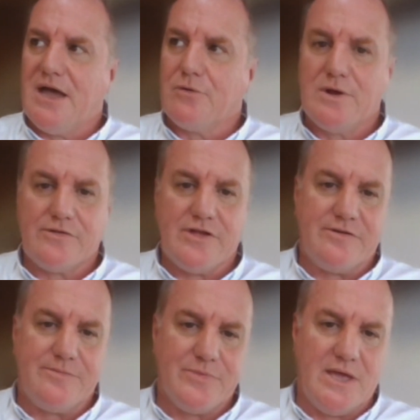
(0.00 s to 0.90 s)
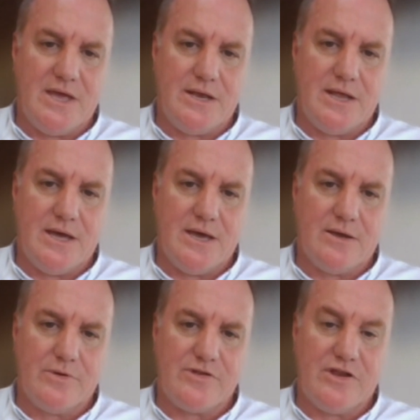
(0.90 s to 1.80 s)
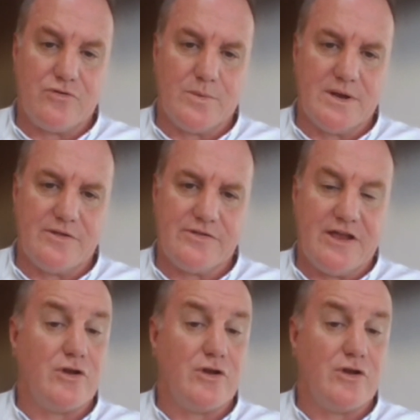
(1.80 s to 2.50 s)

real estate, in residential real estate.